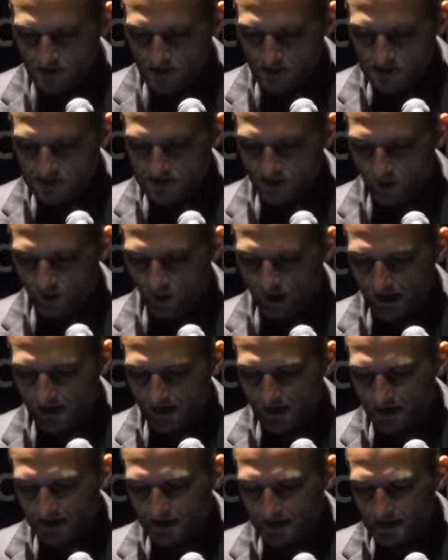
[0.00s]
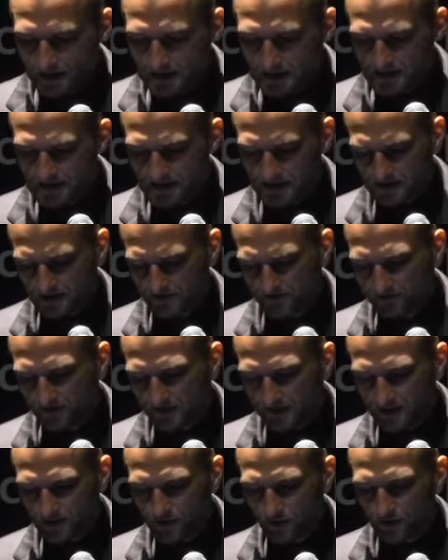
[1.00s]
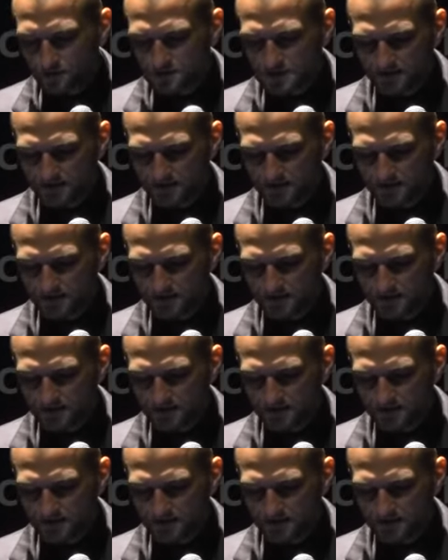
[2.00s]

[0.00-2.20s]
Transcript: So Al-Qaeda affiliate groups